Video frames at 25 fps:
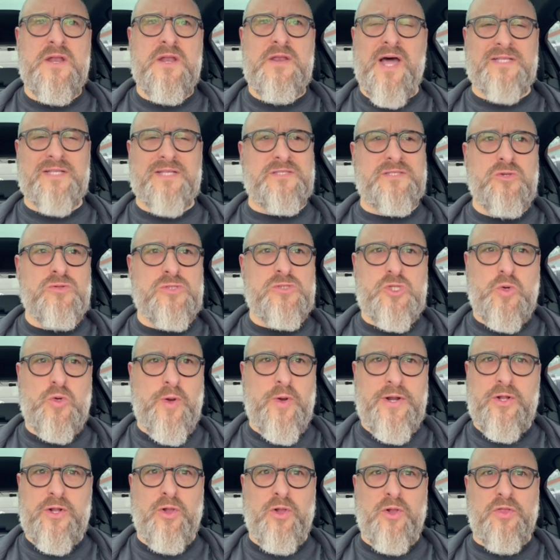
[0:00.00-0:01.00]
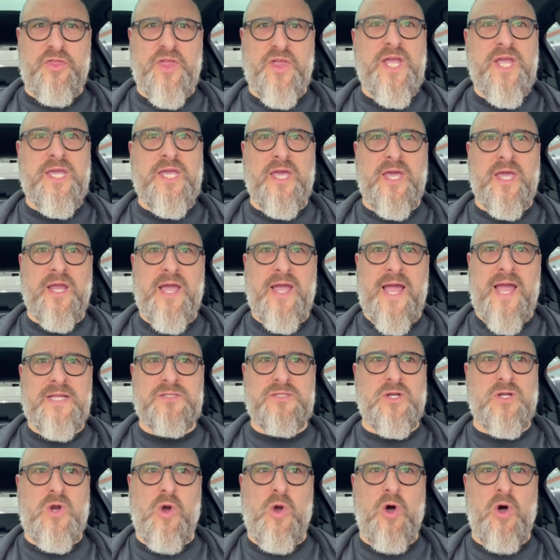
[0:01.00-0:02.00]
not to use critical thinking
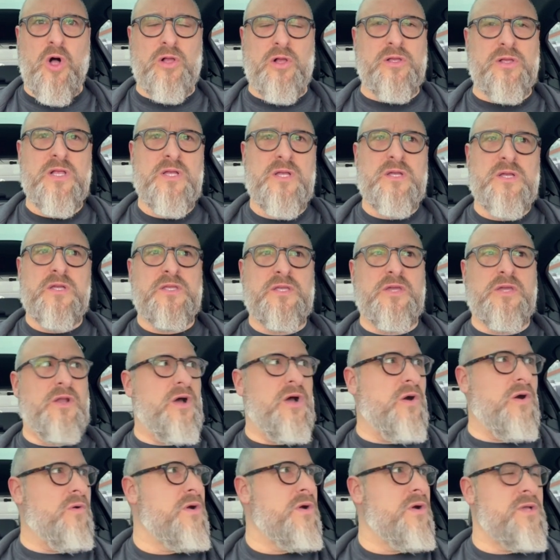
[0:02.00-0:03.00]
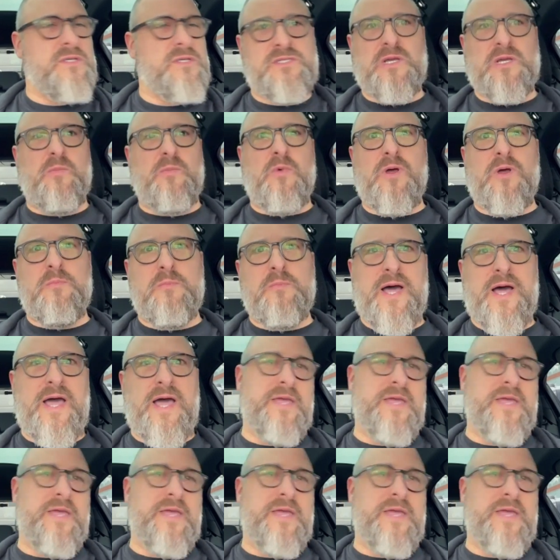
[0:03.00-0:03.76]
and to call, someone